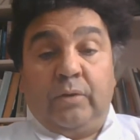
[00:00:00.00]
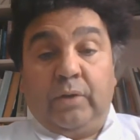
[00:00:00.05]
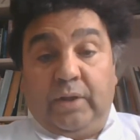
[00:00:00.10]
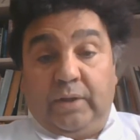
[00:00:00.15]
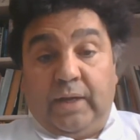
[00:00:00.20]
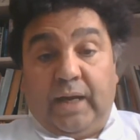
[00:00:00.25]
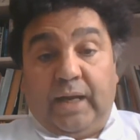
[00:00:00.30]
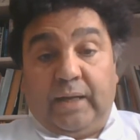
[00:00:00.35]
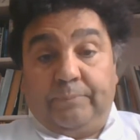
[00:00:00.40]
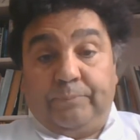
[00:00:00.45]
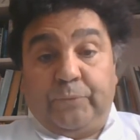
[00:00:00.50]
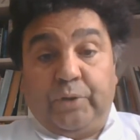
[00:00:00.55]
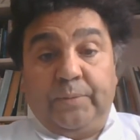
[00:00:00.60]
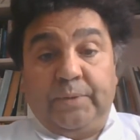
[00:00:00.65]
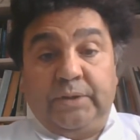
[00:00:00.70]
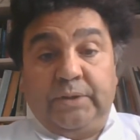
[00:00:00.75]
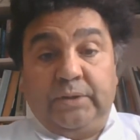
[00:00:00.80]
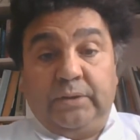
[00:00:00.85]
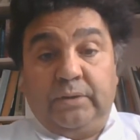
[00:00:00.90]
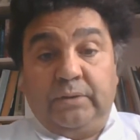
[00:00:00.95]
in
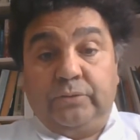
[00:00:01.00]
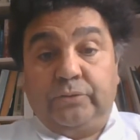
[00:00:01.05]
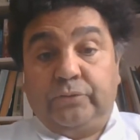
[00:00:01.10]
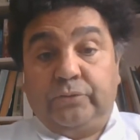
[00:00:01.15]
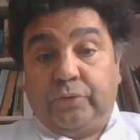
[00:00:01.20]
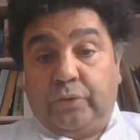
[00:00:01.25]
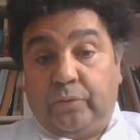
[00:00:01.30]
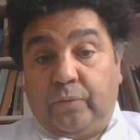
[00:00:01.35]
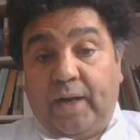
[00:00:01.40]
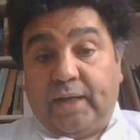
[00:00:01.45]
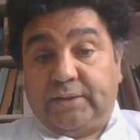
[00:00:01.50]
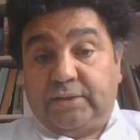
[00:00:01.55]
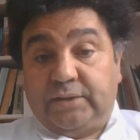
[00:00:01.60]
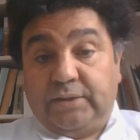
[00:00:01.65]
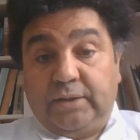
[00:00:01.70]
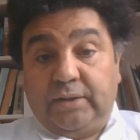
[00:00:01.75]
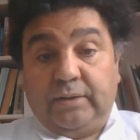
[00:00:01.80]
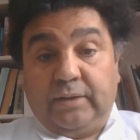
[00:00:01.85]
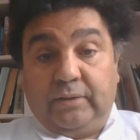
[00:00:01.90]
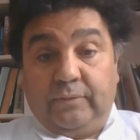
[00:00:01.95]
abdominal,
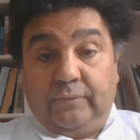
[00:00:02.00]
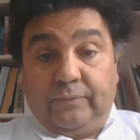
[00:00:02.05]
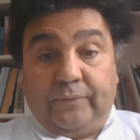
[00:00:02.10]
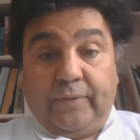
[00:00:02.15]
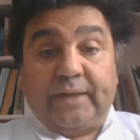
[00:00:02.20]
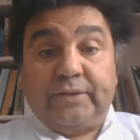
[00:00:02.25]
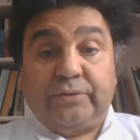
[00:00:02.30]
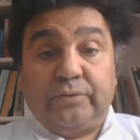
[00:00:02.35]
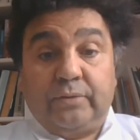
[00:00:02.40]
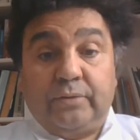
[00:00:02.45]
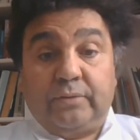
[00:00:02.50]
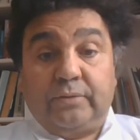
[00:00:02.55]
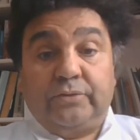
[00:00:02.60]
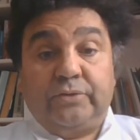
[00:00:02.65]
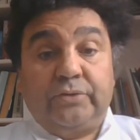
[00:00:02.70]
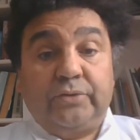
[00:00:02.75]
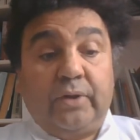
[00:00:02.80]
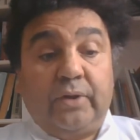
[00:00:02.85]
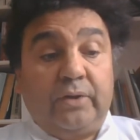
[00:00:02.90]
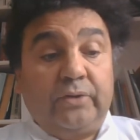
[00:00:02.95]
thoracic, and vascular
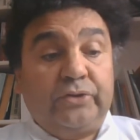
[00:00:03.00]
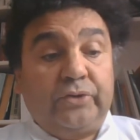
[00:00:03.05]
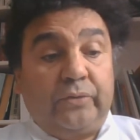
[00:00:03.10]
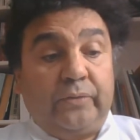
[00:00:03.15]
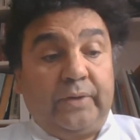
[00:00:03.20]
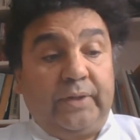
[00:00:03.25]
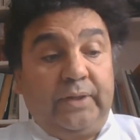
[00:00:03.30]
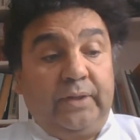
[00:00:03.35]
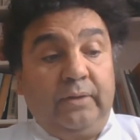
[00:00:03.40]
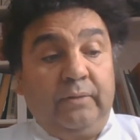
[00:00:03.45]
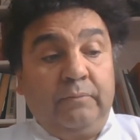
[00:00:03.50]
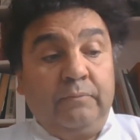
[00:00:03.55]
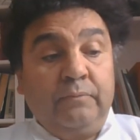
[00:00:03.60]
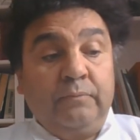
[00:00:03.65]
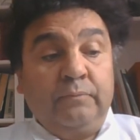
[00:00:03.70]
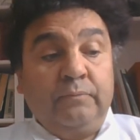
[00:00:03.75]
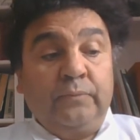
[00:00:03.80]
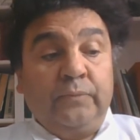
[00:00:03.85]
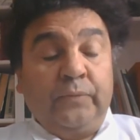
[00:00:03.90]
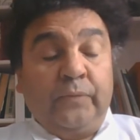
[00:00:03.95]
surgery
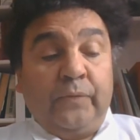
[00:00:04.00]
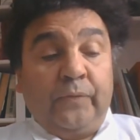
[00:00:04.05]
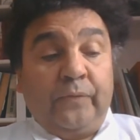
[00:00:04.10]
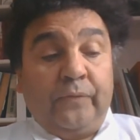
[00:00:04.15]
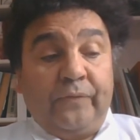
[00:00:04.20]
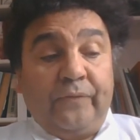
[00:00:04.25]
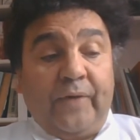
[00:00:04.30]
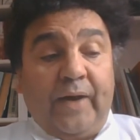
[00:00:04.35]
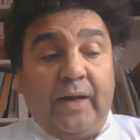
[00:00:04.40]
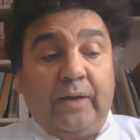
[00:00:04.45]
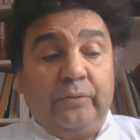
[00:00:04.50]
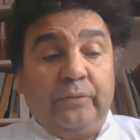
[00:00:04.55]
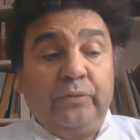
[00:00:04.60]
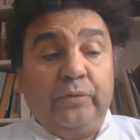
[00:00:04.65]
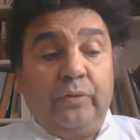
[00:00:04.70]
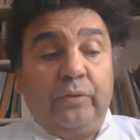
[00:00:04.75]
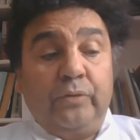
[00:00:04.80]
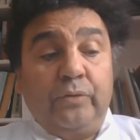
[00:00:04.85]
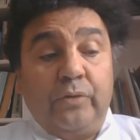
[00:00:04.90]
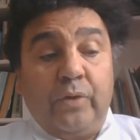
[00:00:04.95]

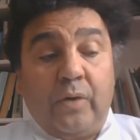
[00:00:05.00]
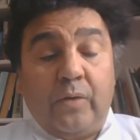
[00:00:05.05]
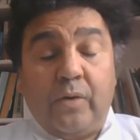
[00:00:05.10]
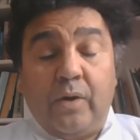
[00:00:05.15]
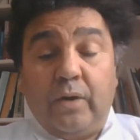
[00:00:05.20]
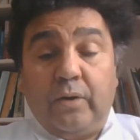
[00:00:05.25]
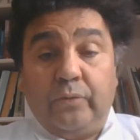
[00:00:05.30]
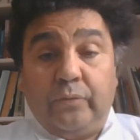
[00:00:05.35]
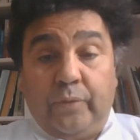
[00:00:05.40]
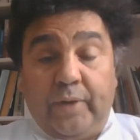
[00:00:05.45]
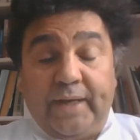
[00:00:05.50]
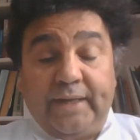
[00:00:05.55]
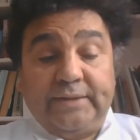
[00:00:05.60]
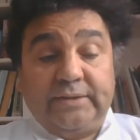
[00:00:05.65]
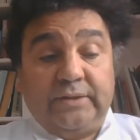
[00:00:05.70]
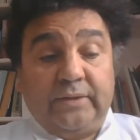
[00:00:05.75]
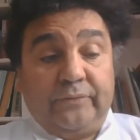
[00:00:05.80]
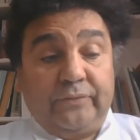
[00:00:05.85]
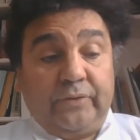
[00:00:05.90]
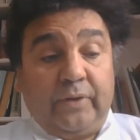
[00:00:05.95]
found lower
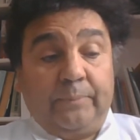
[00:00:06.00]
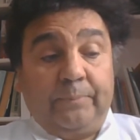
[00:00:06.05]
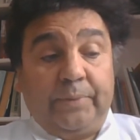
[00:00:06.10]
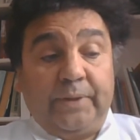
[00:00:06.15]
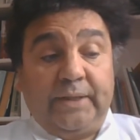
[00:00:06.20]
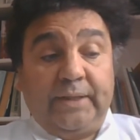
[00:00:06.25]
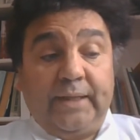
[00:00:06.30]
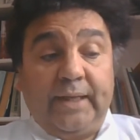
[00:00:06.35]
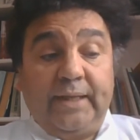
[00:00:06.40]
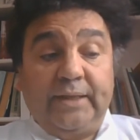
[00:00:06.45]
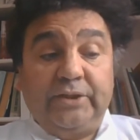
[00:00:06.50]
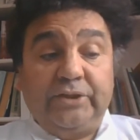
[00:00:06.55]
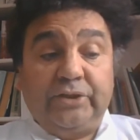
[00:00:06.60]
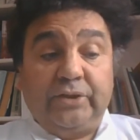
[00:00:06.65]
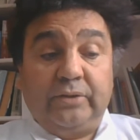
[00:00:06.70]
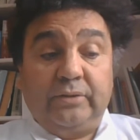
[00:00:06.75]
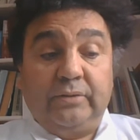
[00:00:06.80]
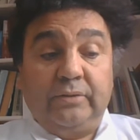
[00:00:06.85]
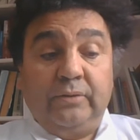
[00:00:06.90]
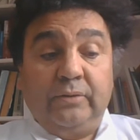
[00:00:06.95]
rates of
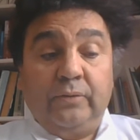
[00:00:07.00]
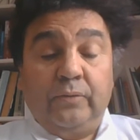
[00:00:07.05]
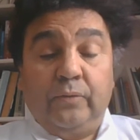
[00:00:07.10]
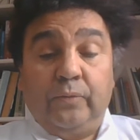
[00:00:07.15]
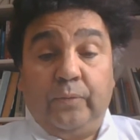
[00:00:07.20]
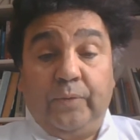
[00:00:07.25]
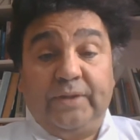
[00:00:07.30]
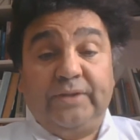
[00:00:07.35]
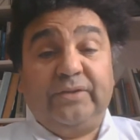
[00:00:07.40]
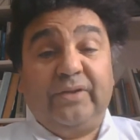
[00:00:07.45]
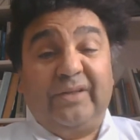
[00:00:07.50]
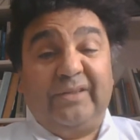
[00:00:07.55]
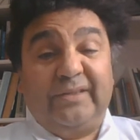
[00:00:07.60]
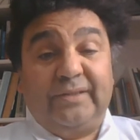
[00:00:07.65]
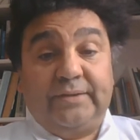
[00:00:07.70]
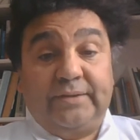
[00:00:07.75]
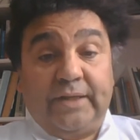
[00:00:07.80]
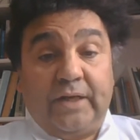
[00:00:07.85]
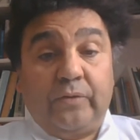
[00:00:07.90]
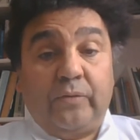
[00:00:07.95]
complication with a
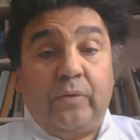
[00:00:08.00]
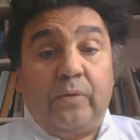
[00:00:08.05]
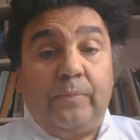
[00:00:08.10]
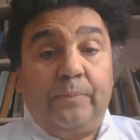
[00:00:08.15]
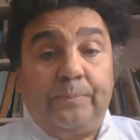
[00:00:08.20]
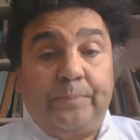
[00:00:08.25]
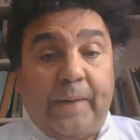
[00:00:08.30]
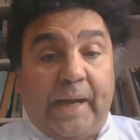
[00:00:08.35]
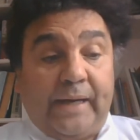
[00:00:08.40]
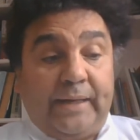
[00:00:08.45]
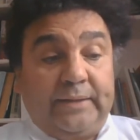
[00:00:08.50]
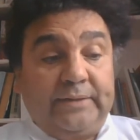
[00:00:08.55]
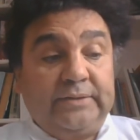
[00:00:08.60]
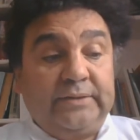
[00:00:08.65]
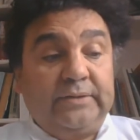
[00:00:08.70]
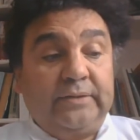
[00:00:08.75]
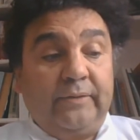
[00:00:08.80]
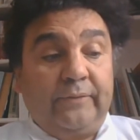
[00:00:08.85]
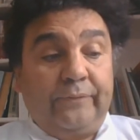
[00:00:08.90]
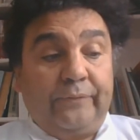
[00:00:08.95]
zero
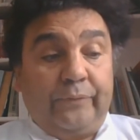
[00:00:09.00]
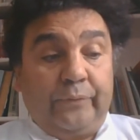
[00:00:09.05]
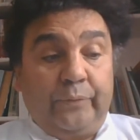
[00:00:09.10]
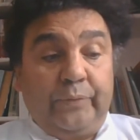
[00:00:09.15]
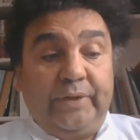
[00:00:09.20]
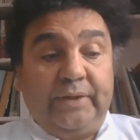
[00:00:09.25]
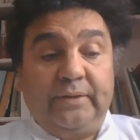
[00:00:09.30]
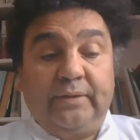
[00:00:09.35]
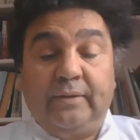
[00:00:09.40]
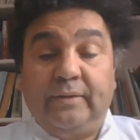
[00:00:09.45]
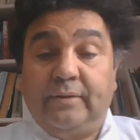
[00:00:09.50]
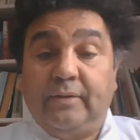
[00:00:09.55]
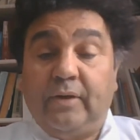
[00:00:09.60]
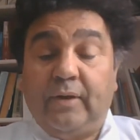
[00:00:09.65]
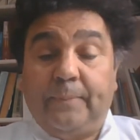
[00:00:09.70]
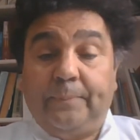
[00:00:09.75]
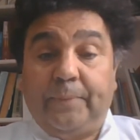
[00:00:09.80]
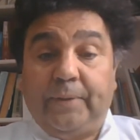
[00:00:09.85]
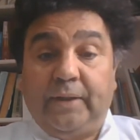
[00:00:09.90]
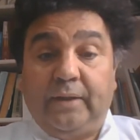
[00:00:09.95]
balance fluid
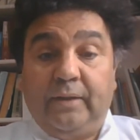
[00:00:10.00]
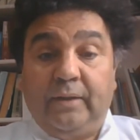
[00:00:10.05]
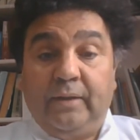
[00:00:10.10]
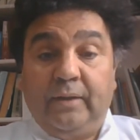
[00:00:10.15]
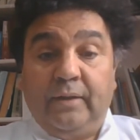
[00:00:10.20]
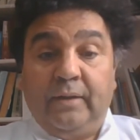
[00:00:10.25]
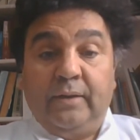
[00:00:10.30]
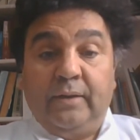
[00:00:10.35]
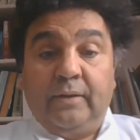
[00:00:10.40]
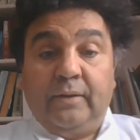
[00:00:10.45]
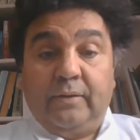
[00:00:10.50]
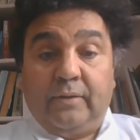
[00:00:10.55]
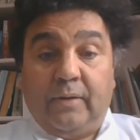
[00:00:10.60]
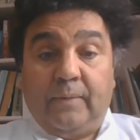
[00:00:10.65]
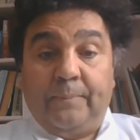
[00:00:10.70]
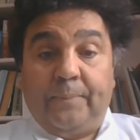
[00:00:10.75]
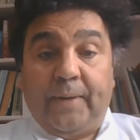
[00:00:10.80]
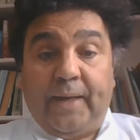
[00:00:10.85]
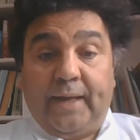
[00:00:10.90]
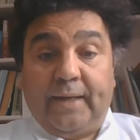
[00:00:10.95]
therapy
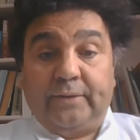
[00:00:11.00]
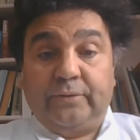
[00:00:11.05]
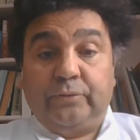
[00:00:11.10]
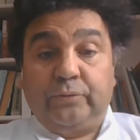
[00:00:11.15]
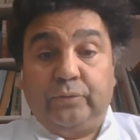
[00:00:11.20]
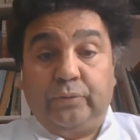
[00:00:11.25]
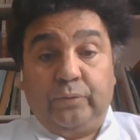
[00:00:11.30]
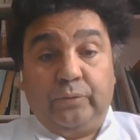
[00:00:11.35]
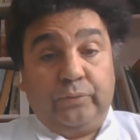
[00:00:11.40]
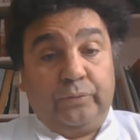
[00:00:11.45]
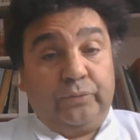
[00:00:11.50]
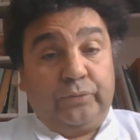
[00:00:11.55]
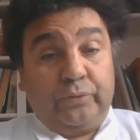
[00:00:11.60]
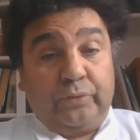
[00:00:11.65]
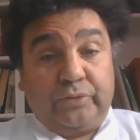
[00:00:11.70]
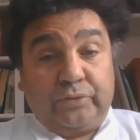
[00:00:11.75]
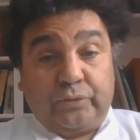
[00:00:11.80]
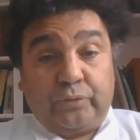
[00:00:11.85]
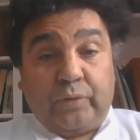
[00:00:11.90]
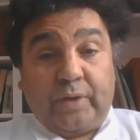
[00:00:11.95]
compared to
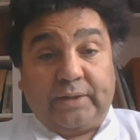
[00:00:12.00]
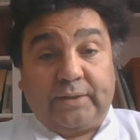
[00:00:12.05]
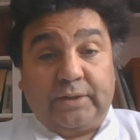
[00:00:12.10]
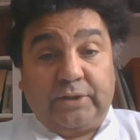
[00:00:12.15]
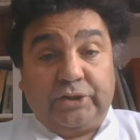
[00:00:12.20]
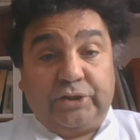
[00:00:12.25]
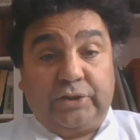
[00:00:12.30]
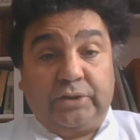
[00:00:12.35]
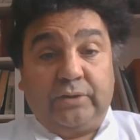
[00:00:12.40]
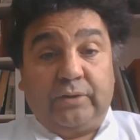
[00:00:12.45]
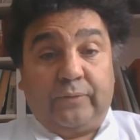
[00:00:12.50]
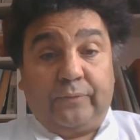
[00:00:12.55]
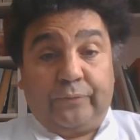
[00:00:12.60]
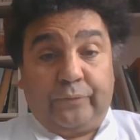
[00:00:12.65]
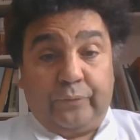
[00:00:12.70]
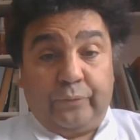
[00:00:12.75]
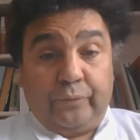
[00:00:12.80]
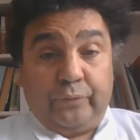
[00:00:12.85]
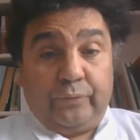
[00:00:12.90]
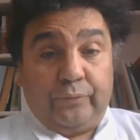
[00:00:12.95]
a strategy of
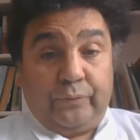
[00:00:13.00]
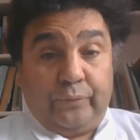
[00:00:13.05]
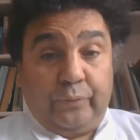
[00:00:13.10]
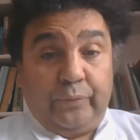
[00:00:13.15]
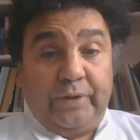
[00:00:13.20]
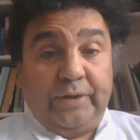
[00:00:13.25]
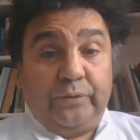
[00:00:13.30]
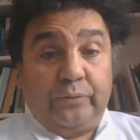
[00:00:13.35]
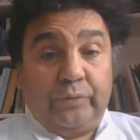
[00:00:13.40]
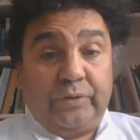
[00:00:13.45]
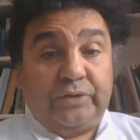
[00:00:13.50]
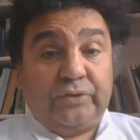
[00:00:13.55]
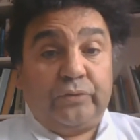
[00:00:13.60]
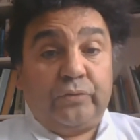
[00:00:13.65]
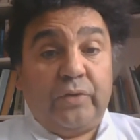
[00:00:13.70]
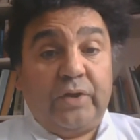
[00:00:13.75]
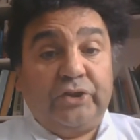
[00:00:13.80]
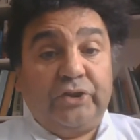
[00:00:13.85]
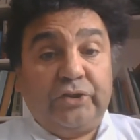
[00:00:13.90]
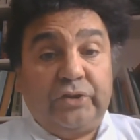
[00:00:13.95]
fluid
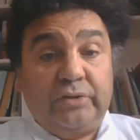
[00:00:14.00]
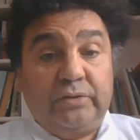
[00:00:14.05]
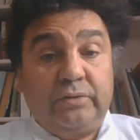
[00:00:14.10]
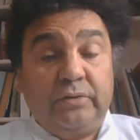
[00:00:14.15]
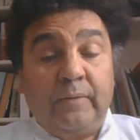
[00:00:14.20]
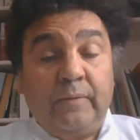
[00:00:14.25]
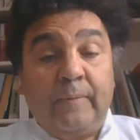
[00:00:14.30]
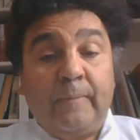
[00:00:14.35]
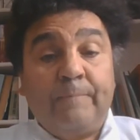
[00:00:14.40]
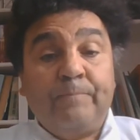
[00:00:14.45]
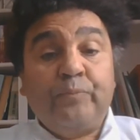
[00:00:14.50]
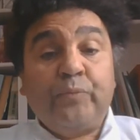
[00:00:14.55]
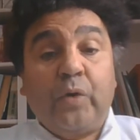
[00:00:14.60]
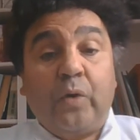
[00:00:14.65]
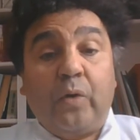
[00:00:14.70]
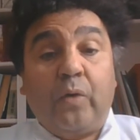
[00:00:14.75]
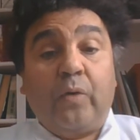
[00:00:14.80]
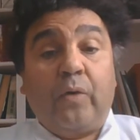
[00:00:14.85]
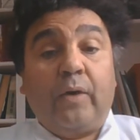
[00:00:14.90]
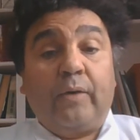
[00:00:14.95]
restriction
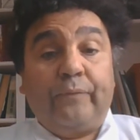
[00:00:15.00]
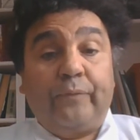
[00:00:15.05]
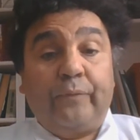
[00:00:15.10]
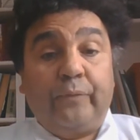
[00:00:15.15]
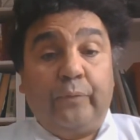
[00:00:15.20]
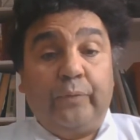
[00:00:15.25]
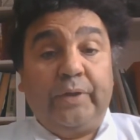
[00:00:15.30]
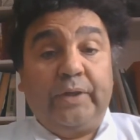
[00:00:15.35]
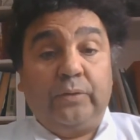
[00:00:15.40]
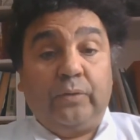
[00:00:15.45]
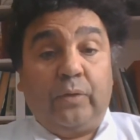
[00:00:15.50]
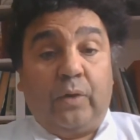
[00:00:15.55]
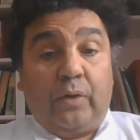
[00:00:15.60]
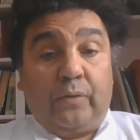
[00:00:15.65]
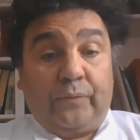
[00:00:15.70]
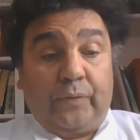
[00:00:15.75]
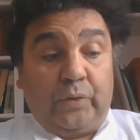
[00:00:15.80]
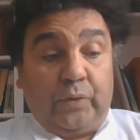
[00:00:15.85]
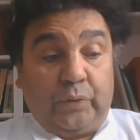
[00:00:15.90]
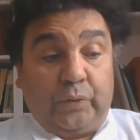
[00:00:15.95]
or fluid
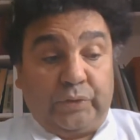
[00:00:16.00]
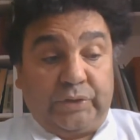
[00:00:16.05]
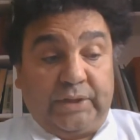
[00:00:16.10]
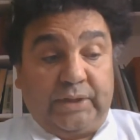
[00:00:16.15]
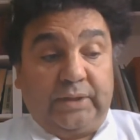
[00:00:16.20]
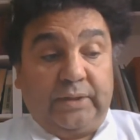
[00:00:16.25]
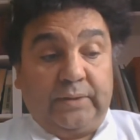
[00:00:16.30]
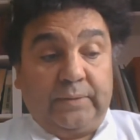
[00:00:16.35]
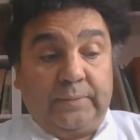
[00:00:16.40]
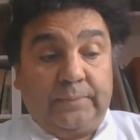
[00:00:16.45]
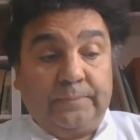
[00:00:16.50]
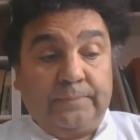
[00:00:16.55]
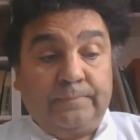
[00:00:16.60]
overloading.